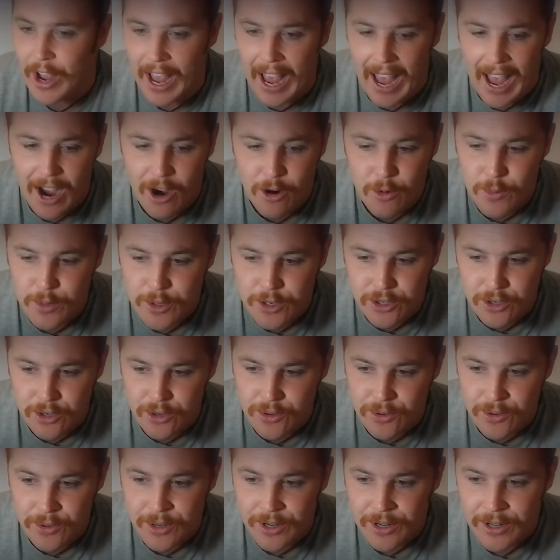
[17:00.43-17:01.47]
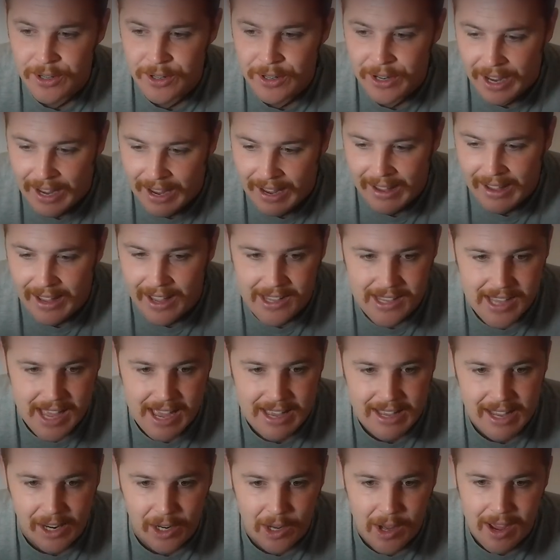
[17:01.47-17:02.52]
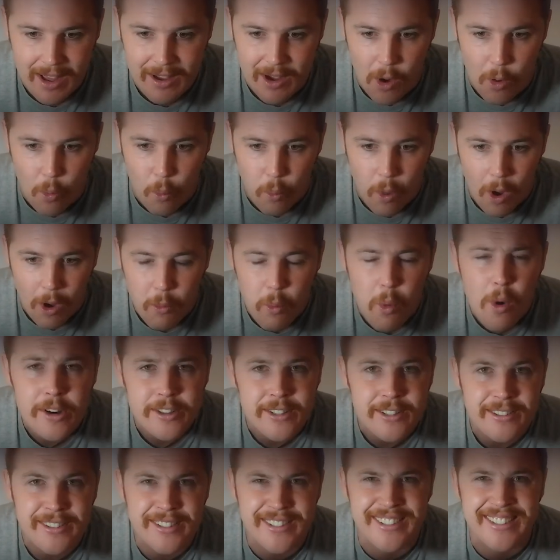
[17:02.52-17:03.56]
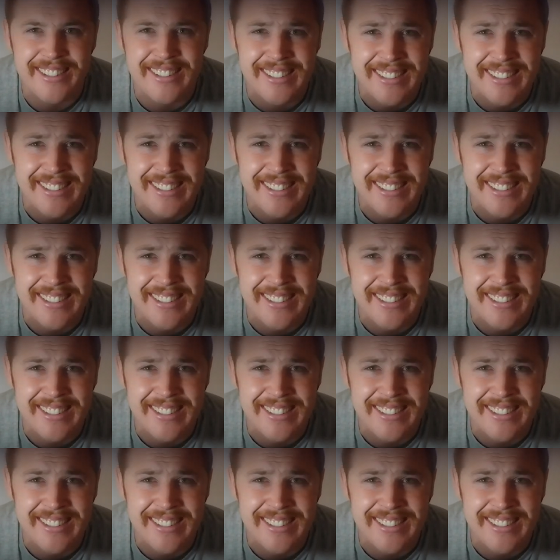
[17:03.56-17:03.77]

how would you, uh, what?